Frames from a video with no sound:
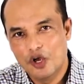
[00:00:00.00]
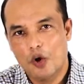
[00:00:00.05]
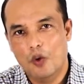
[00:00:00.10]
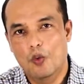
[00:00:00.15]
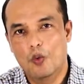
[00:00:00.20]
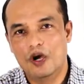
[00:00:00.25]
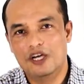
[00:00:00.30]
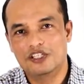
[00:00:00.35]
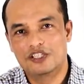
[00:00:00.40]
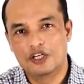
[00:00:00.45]

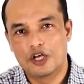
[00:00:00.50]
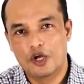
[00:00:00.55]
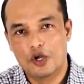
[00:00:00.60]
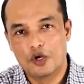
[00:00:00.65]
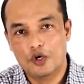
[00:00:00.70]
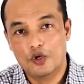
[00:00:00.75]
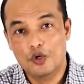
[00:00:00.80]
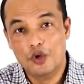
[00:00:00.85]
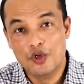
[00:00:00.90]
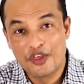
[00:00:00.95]
was
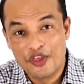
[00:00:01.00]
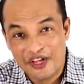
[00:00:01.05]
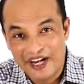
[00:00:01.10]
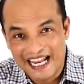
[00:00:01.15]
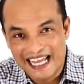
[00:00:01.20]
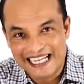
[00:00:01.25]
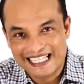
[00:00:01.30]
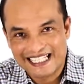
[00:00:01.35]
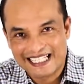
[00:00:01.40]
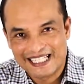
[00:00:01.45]

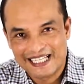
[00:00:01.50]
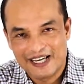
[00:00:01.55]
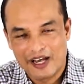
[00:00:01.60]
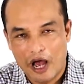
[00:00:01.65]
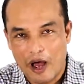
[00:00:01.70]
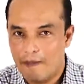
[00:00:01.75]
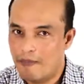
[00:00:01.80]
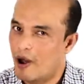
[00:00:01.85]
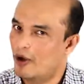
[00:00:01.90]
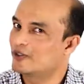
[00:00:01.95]
ruthless
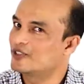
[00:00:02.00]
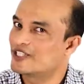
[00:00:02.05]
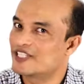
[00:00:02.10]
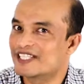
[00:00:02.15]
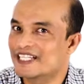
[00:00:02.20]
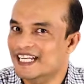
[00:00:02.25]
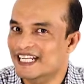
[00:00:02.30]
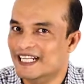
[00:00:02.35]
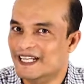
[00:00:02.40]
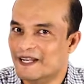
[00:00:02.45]
about
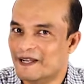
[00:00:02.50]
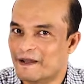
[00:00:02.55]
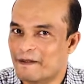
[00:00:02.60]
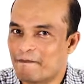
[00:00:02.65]
sin.